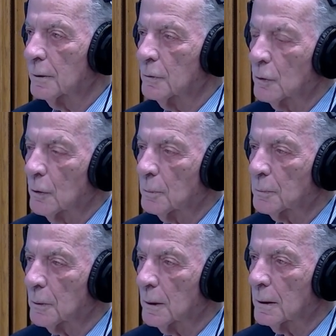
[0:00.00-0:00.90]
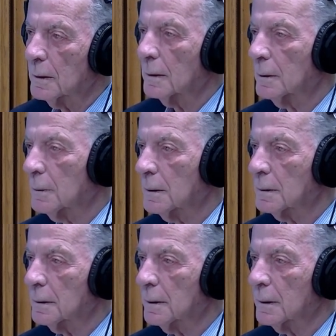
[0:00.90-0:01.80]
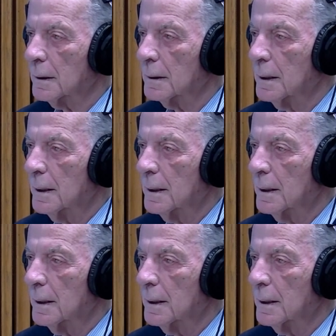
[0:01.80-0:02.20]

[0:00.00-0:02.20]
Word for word: in Europe today than there is in Syria.